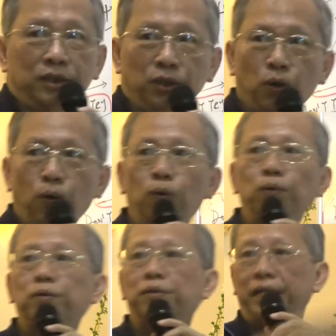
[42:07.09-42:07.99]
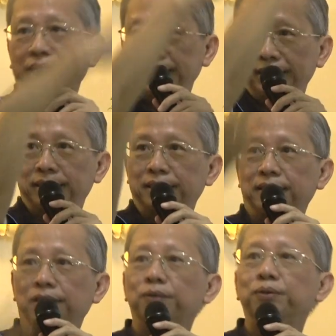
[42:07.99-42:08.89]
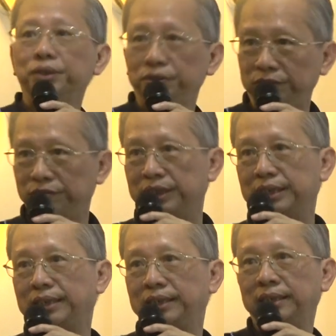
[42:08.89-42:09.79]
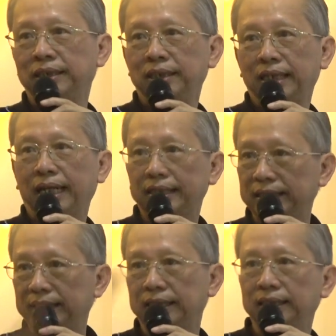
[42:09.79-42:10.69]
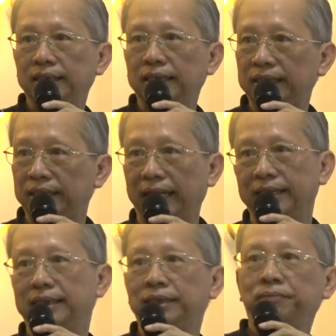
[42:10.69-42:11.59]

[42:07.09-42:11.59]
The whole creation, the whole universe, existence arises.